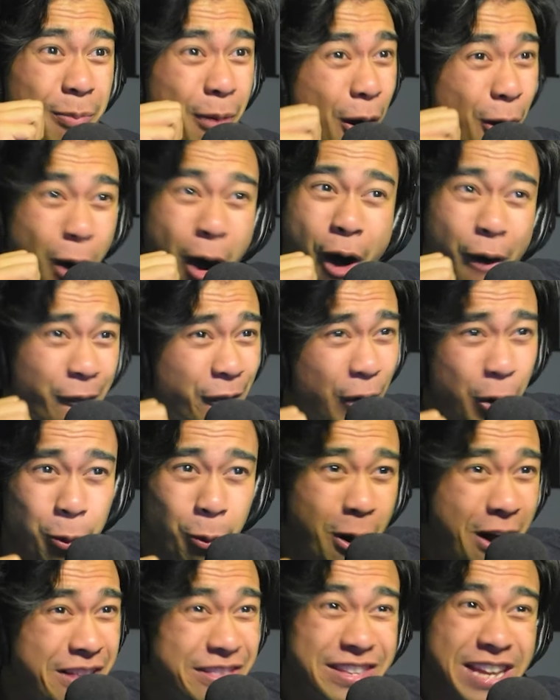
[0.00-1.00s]
Bro, all for
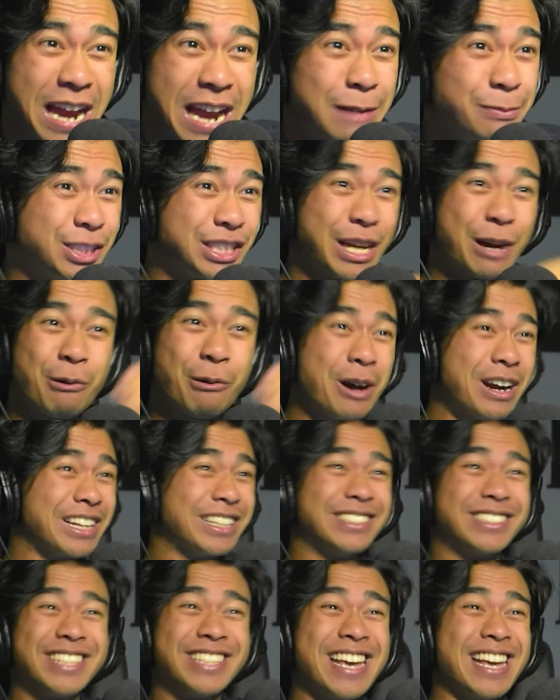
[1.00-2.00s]
one type shit. What
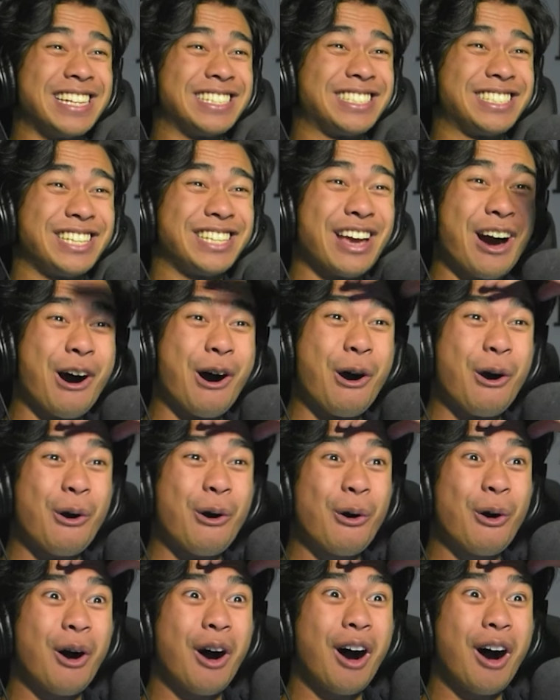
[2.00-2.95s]
is this, yo?